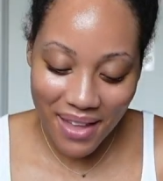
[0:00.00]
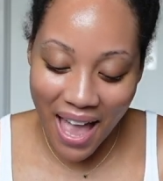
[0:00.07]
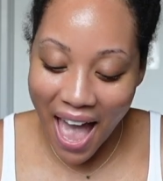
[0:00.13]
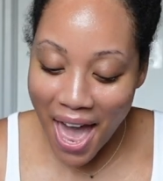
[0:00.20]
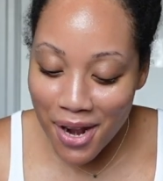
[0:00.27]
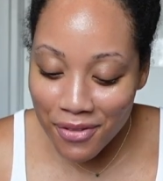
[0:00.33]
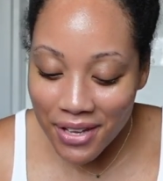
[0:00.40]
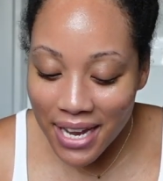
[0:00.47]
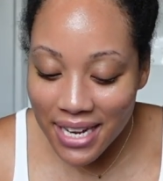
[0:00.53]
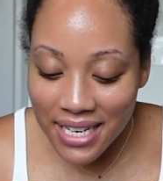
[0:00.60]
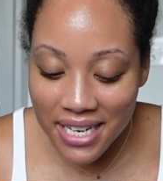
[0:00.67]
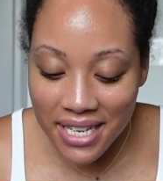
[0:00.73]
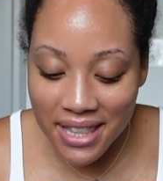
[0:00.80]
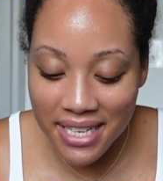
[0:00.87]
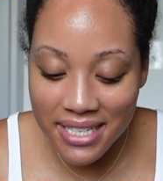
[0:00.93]
I don't think I
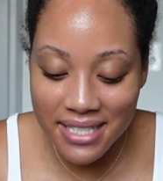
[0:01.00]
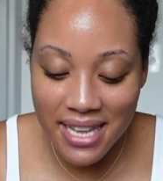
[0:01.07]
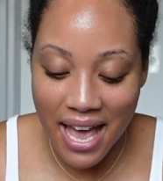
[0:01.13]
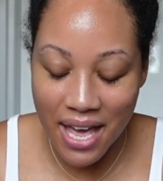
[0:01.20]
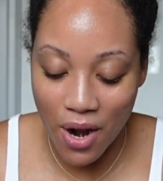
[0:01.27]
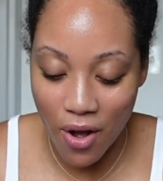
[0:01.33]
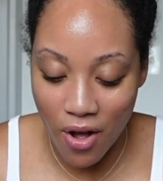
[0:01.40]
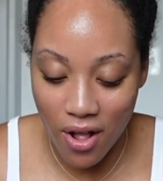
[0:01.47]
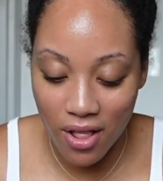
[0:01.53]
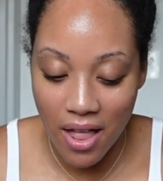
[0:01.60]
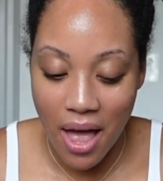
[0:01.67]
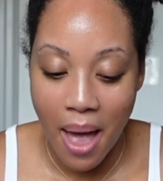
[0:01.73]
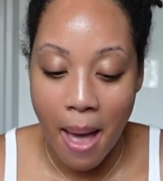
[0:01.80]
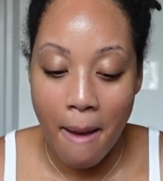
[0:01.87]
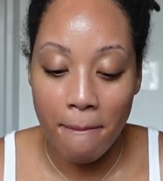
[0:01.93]
needed this at all,
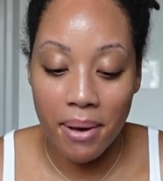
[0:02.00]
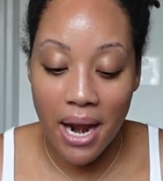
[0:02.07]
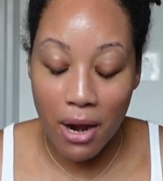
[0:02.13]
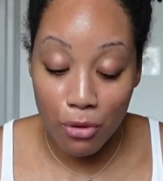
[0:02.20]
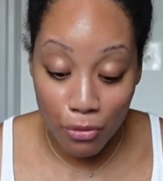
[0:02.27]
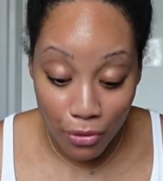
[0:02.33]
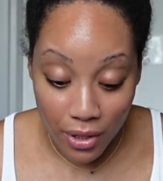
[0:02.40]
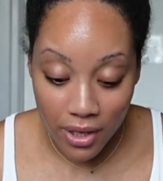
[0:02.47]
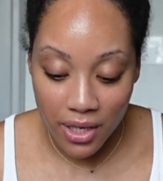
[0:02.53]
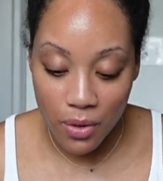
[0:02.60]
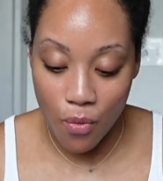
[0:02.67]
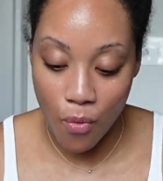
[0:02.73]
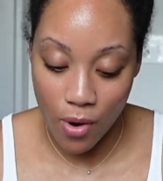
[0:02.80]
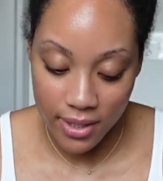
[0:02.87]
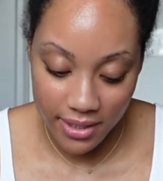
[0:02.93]
but I really
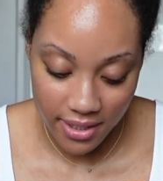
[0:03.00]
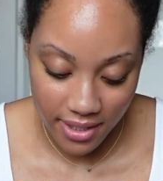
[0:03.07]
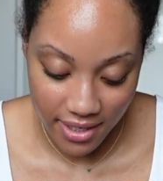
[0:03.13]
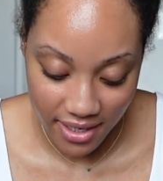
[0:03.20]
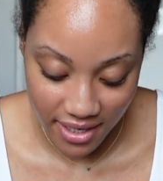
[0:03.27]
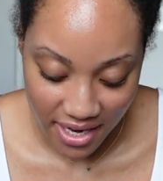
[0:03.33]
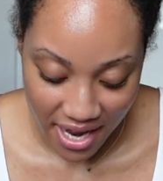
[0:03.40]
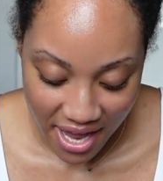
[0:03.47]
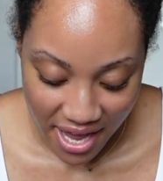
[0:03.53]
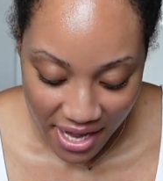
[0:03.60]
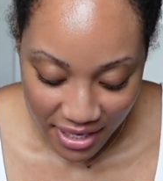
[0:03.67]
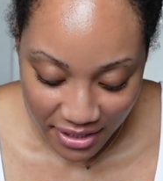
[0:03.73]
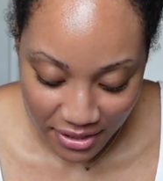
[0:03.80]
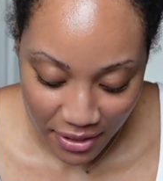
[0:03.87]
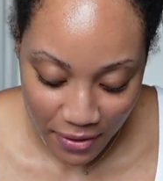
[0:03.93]
wanted it.
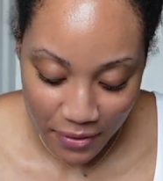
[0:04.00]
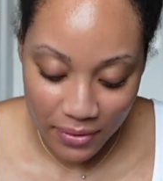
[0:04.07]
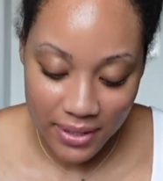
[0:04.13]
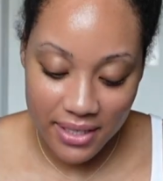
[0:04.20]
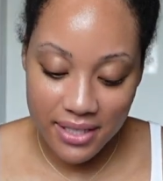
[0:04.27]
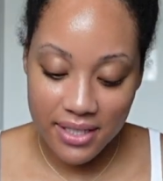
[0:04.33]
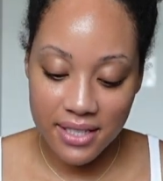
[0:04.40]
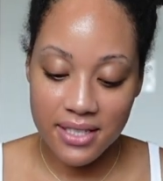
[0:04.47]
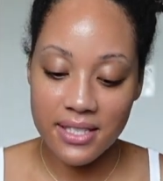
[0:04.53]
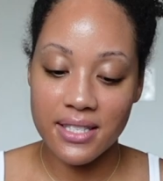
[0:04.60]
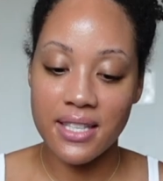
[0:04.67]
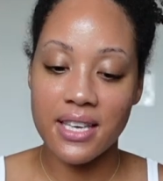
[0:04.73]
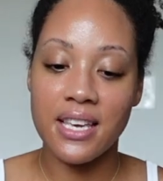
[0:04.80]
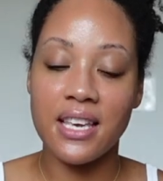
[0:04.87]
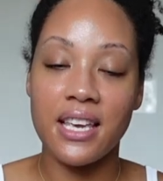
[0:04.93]
So this is
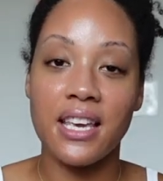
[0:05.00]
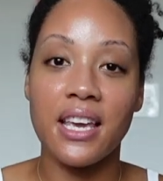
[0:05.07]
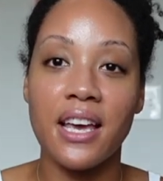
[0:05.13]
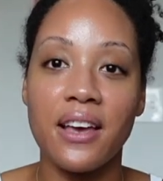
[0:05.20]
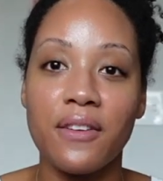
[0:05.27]
the